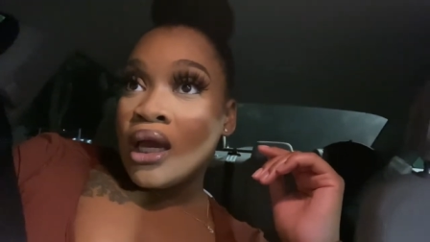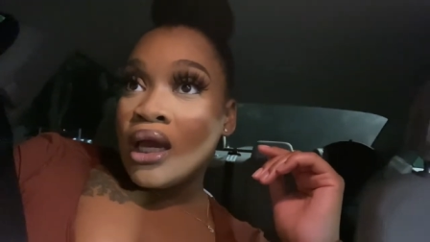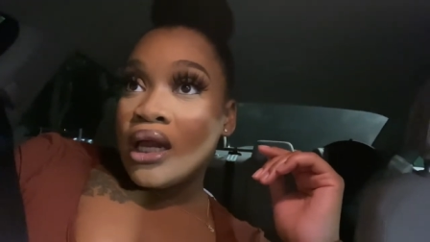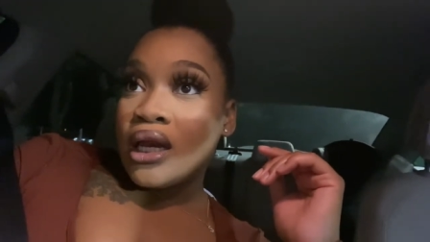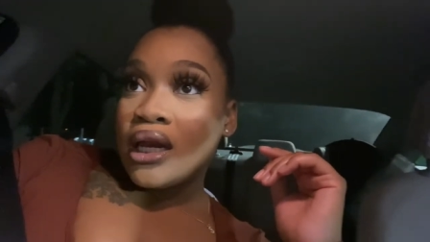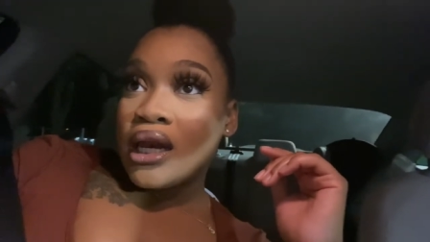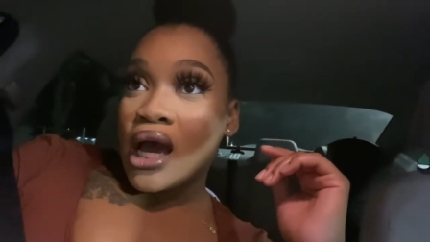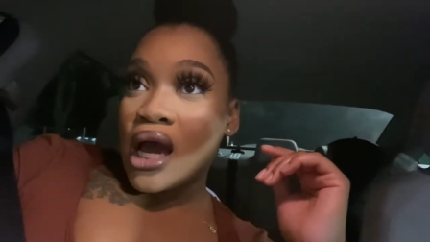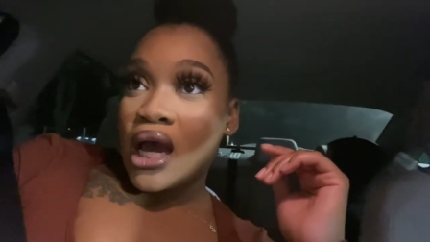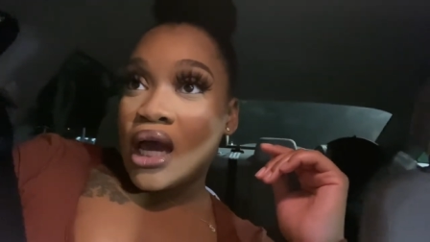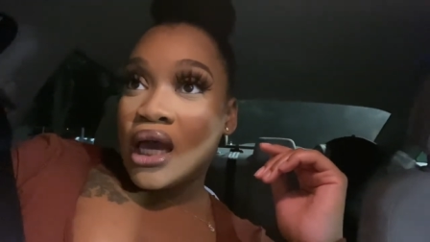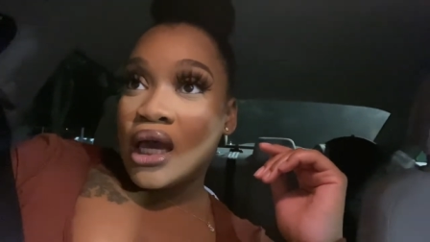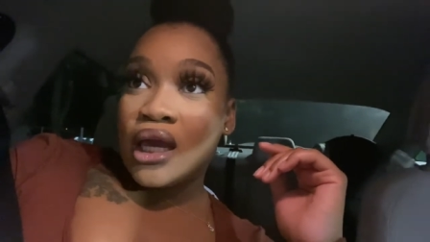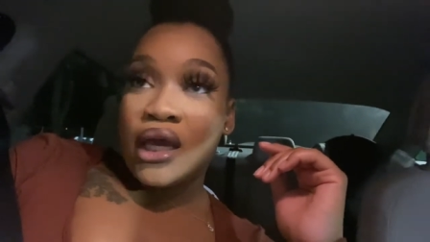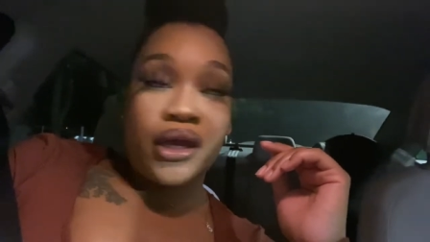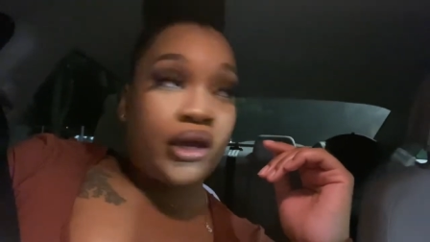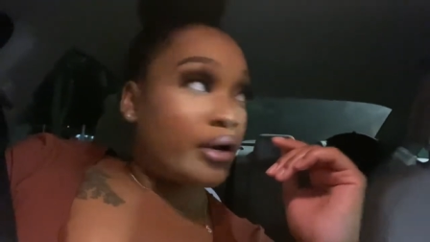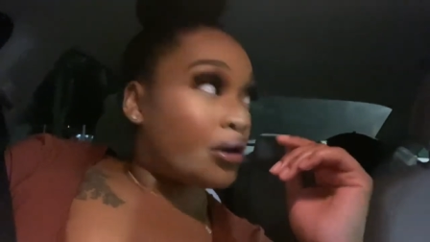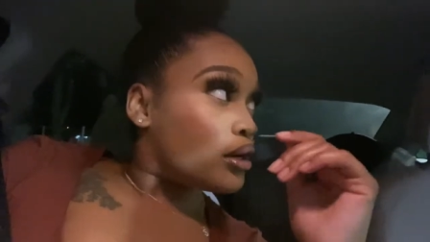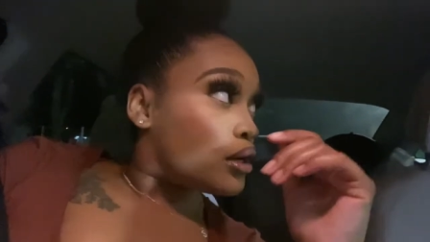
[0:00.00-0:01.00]
night
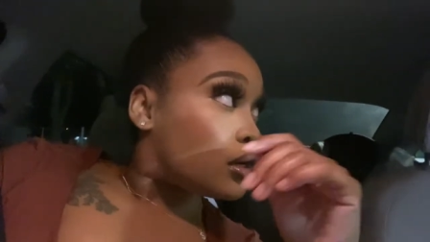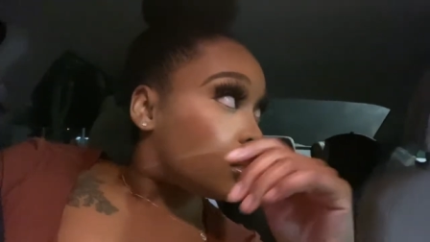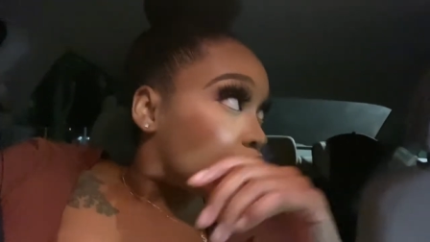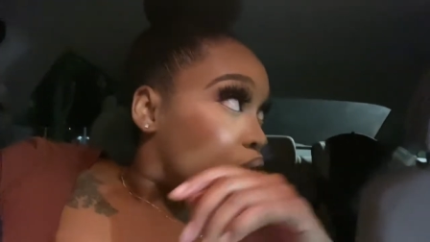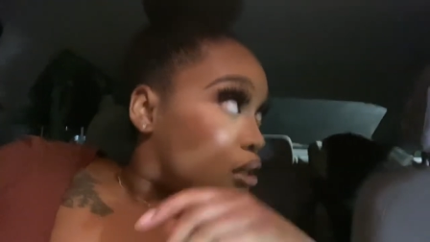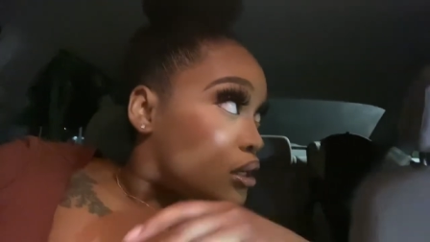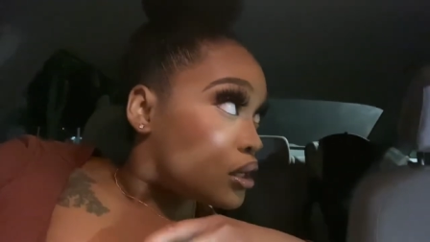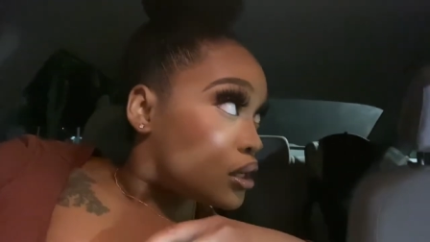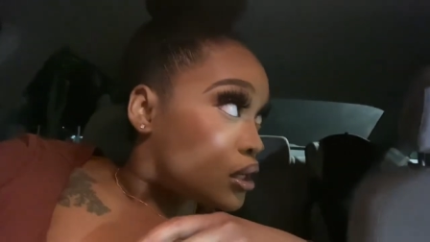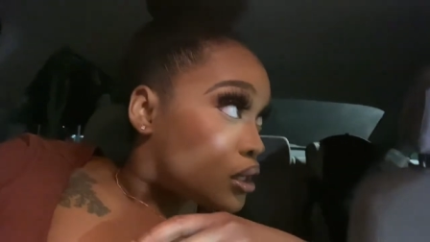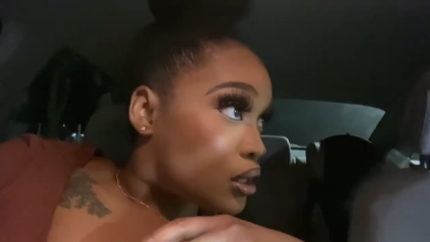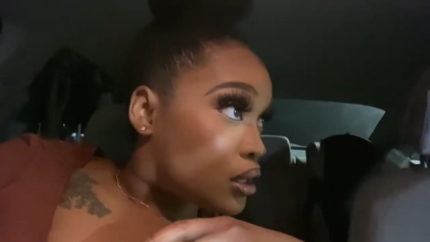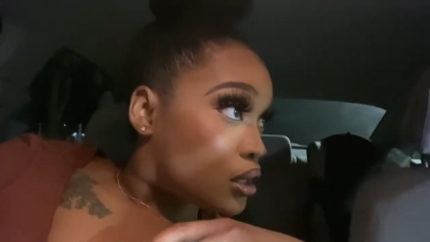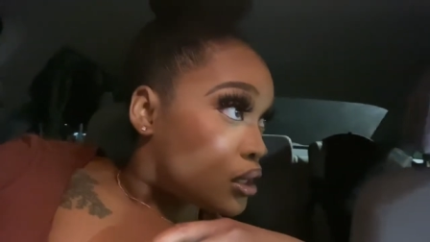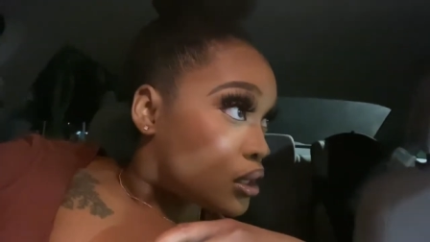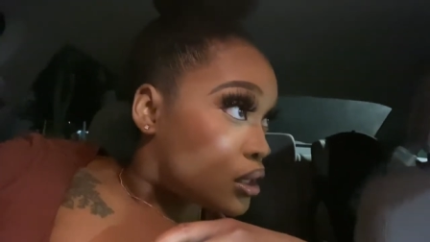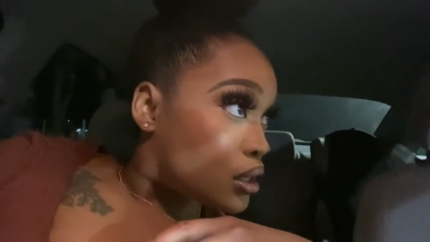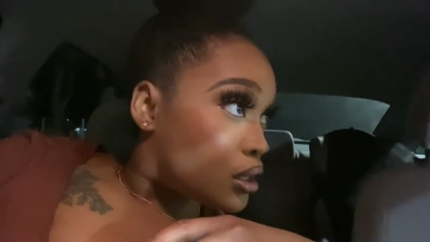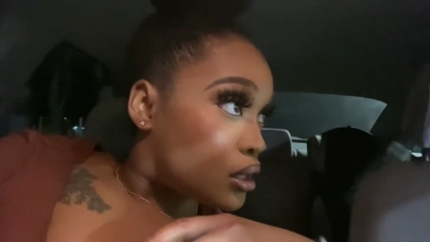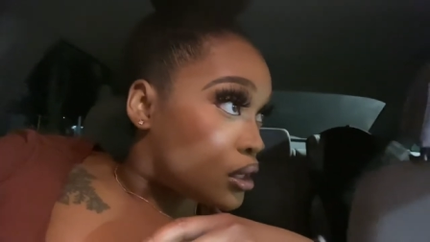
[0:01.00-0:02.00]
here. So,
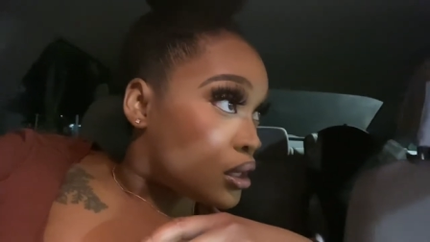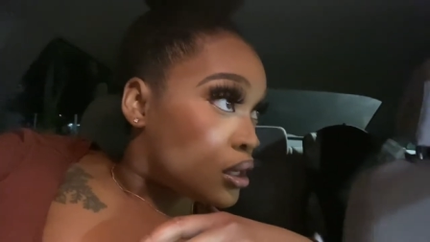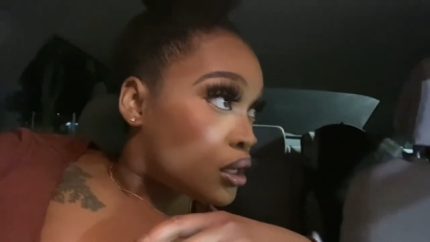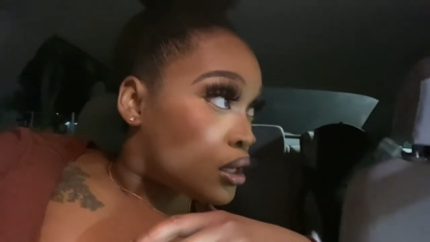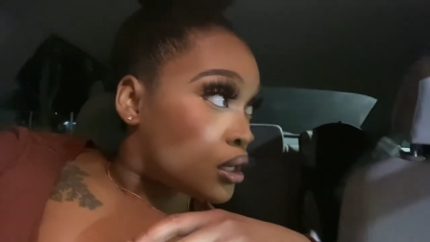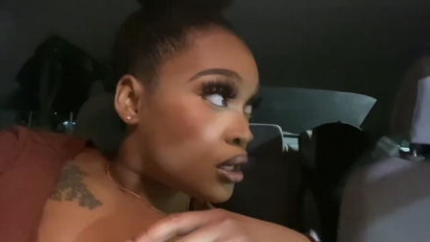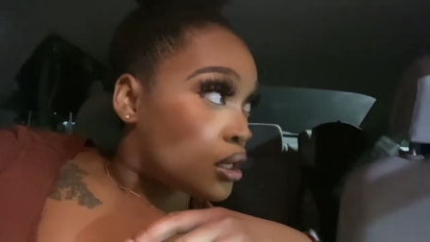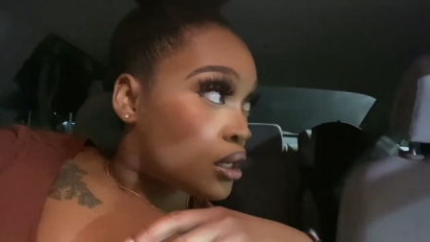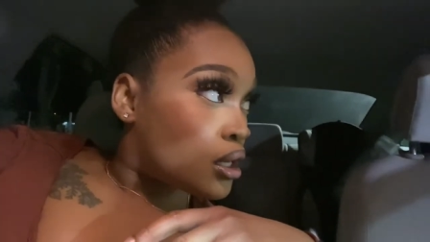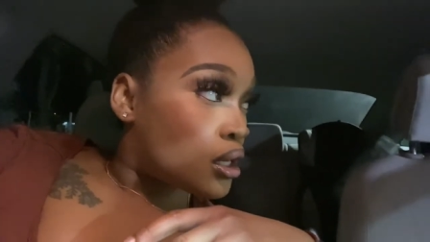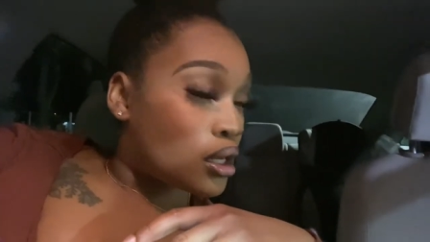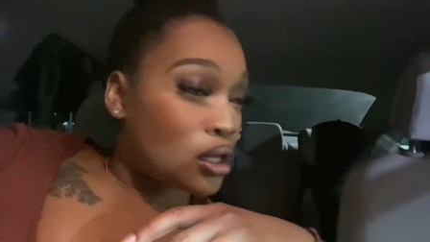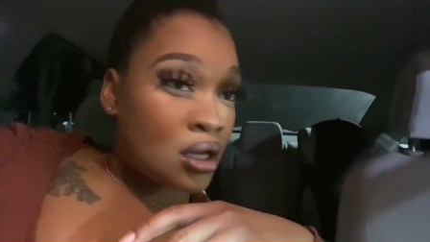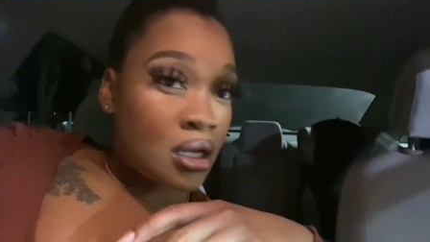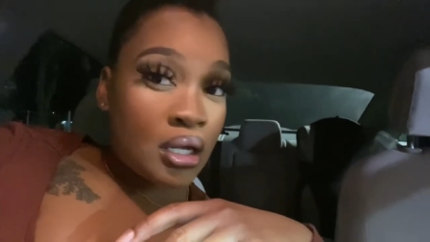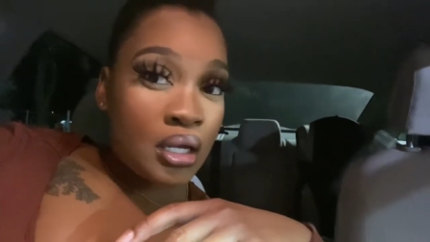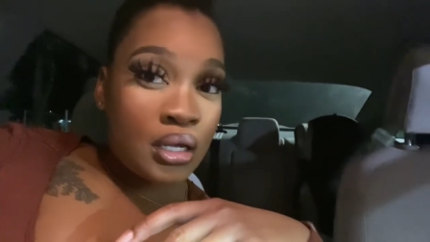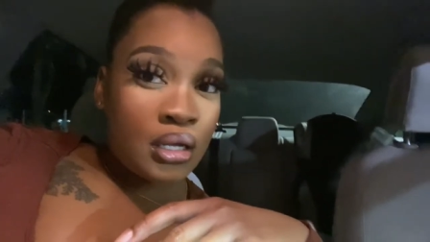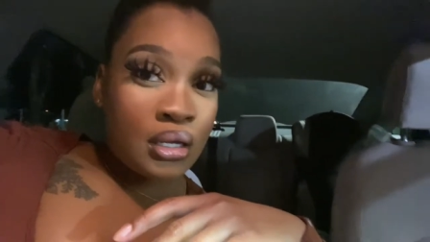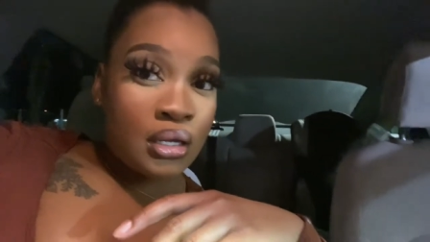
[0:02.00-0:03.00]
like, no